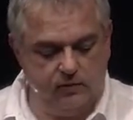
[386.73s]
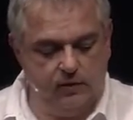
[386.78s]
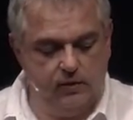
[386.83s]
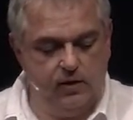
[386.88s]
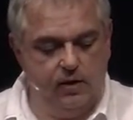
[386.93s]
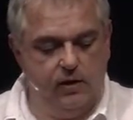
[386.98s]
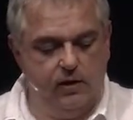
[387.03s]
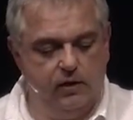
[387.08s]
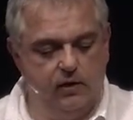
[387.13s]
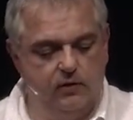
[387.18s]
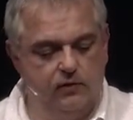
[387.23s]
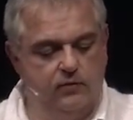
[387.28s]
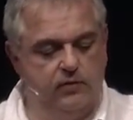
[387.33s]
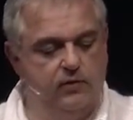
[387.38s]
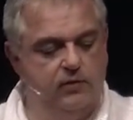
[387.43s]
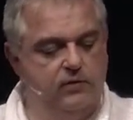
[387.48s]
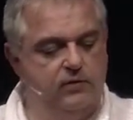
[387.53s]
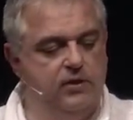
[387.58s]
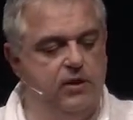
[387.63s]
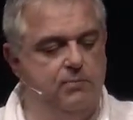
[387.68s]
It goes
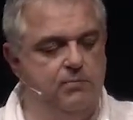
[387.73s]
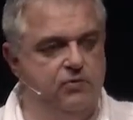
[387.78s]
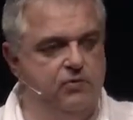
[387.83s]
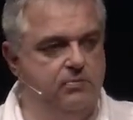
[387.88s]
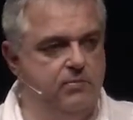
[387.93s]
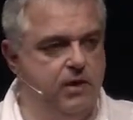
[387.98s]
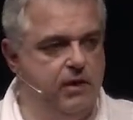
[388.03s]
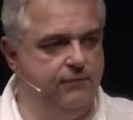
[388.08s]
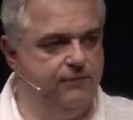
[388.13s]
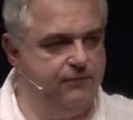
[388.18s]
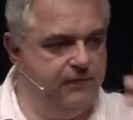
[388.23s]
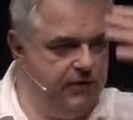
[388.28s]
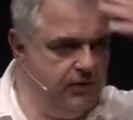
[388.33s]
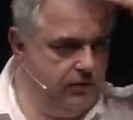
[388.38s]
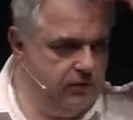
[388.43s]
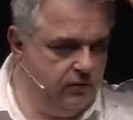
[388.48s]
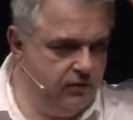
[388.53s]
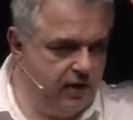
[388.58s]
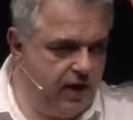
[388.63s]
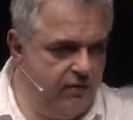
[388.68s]
to the tips of my
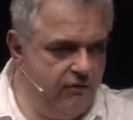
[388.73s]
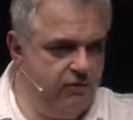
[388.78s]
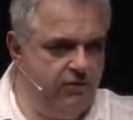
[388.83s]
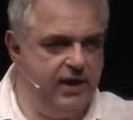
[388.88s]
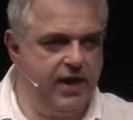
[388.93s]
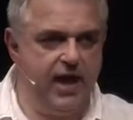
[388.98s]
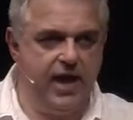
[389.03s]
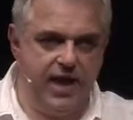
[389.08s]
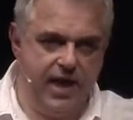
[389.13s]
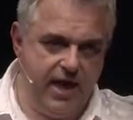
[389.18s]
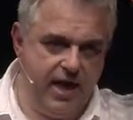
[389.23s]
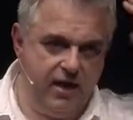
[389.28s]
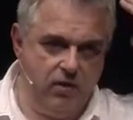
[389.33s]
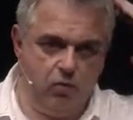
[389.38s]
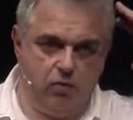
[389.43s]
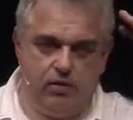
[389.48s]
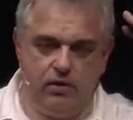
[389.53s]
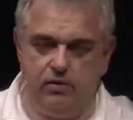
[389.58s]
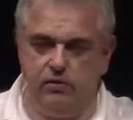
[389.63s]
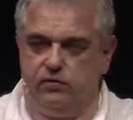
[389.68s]
fingers, every hair,
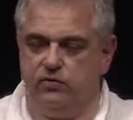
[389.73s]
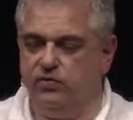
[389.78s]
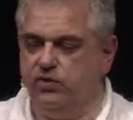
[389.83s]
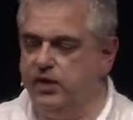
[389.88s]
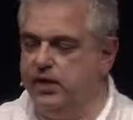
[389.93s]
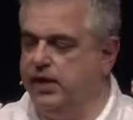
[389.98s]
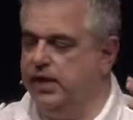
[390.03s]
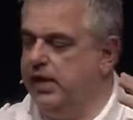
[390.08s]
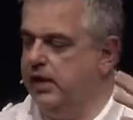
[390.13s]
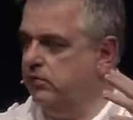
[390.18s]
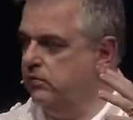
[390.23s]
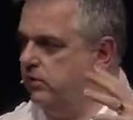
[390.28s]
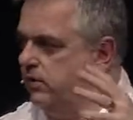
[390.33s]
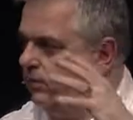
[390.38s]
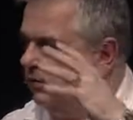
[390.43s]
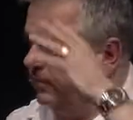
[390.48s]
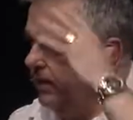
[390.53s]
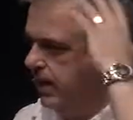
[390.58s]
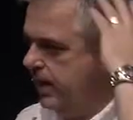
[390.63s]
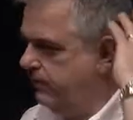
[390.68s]
although it's thinning out a
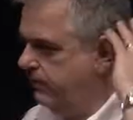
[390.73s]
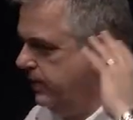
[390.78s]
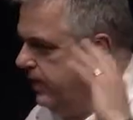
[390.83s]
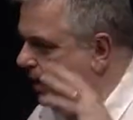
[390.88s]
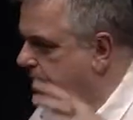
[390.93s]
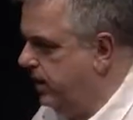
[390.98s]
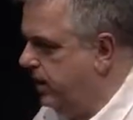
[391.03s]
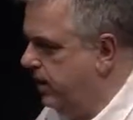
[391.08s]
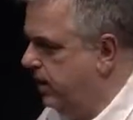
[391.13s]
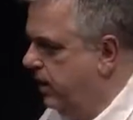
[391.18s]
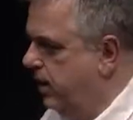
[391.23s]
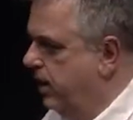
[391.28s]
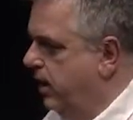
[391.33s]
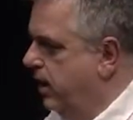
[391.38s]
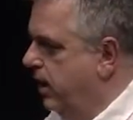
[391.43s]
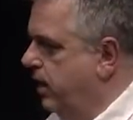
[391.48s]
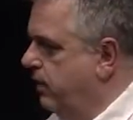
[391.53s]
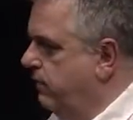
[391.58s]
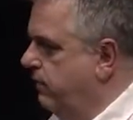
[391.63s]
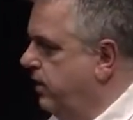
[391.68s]
little bit, every hair,
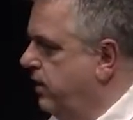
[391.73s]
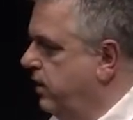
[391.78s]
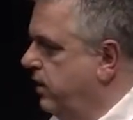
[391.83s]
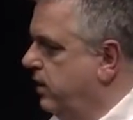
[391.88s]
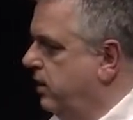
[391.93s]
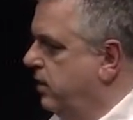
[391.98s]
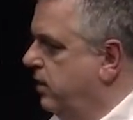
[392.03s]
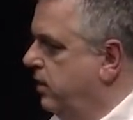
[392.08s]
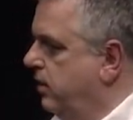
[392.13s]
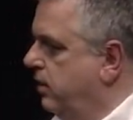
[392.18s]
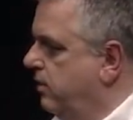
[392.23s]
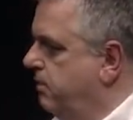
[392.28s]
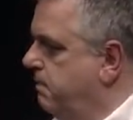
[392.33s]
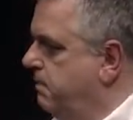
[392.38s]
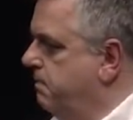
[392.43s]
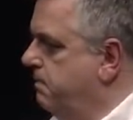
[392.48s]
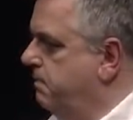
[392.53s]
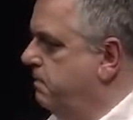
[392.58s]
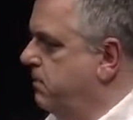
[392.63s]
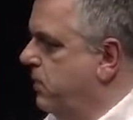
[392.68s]
every
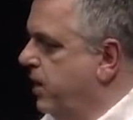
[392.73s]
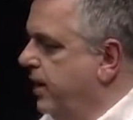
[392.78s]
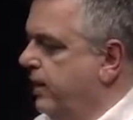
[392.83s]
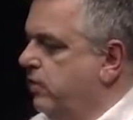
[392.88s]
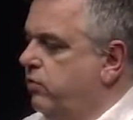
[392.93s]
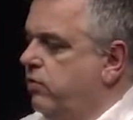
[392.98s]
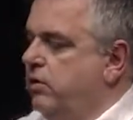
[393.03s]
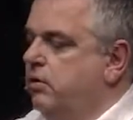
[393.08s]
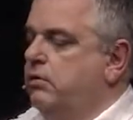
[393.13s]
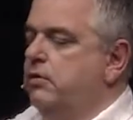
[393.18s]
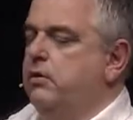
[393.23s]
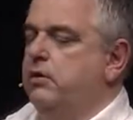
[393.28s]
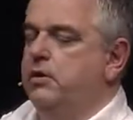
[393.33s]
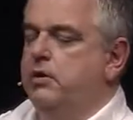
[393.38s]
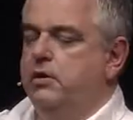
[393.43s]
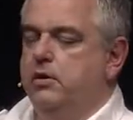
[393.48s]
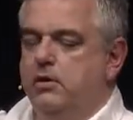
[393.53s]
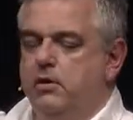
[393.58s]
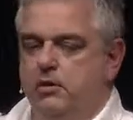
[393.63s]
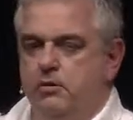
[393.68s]
micro
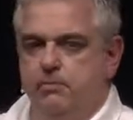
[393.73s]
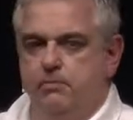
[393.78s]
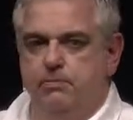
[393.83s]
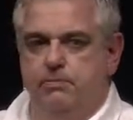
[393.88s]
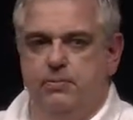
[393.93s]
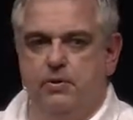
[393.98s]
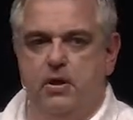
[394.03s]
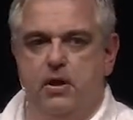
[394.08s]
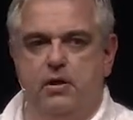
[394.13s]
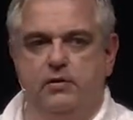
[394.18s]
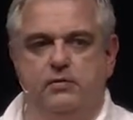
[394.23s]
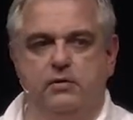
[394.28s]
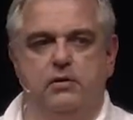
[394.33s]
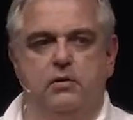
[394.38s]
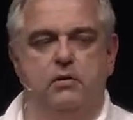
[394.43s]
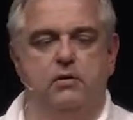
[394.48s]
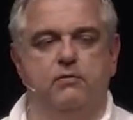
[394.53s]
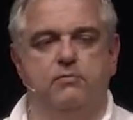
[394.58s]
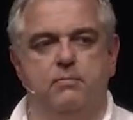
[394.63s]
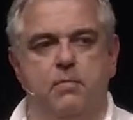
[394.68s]

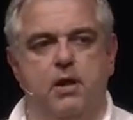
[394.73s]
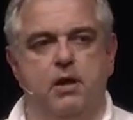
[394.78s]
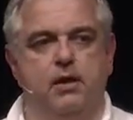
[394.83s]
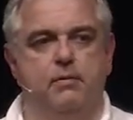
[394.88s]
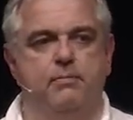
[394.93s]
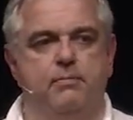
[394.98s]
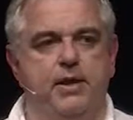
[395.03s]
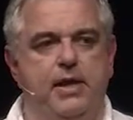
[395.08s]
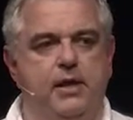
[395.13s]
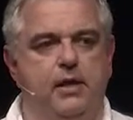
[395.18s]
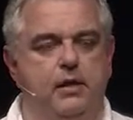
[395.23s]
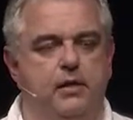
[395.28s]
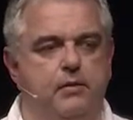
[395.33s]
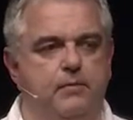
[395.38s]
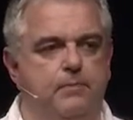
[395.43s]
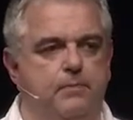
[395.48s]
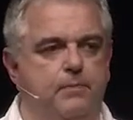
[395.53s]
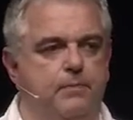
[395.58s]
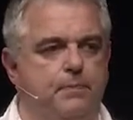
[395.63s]
particle of my being